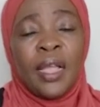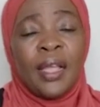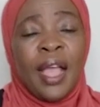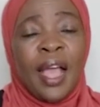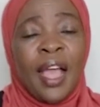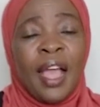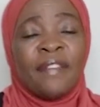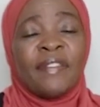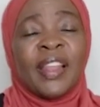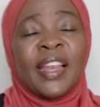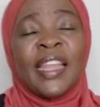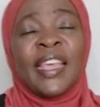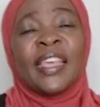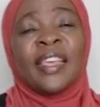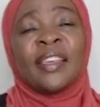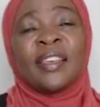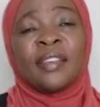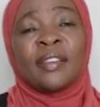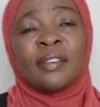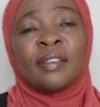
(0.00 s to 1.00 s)
I have a
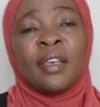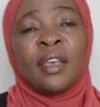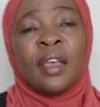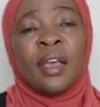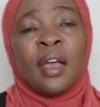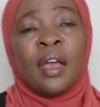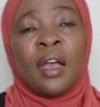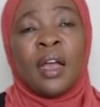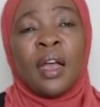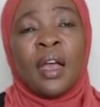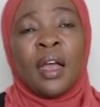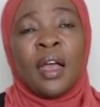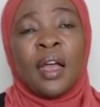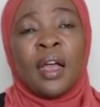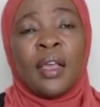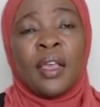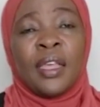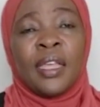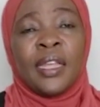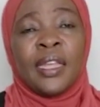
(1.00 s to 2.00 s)
link
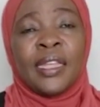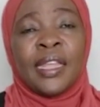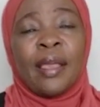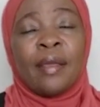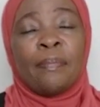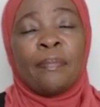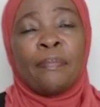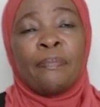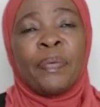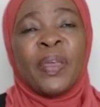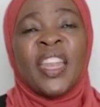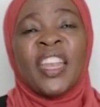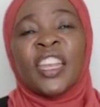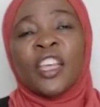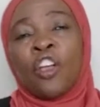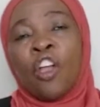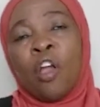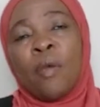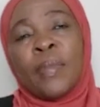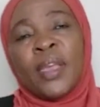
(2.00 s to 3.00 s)
in the
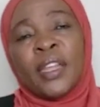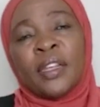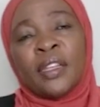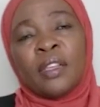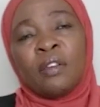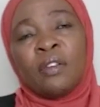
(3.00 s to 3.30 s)
pinned comment.